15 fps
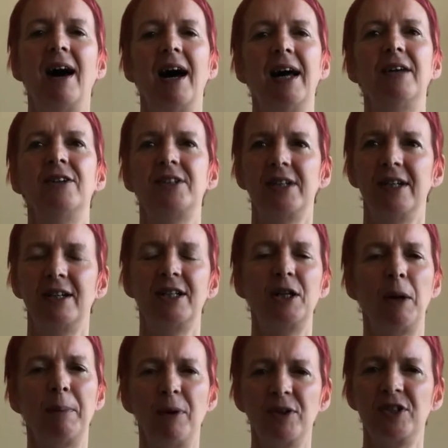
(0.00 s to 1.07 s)
and uh, you know
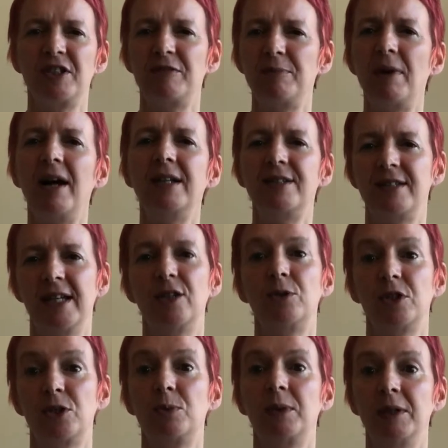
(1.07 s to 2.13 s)
a positive mindset
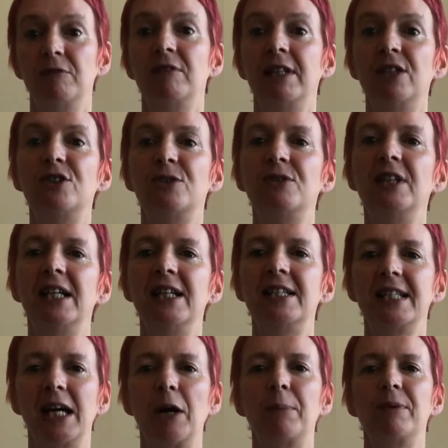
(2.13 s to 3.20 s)
which we really do need
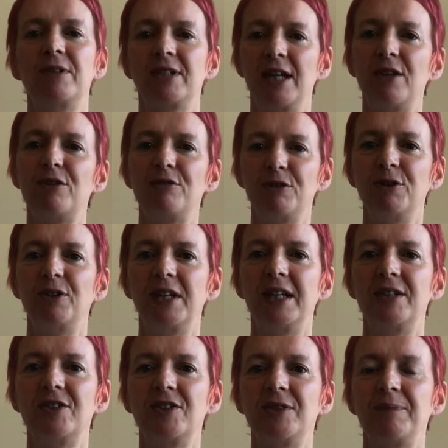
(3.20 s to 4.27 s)
to help us get through
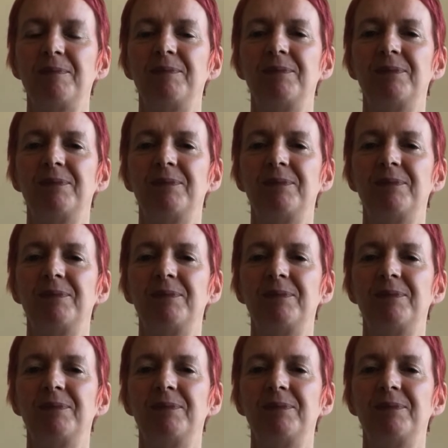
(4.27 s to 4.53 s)
this.